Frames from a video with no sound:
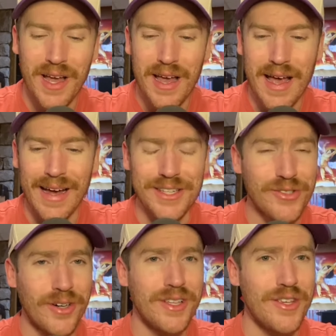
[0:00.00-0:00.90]
And it
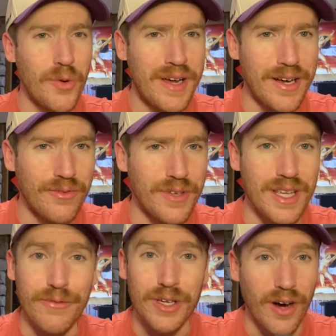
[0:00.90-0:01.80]
started at UNLV.
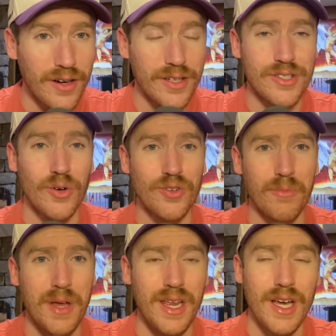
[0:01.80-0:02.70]
If you caught it on social
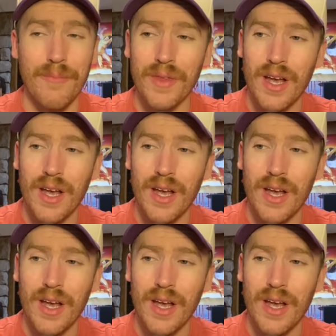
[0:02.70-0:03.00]
media,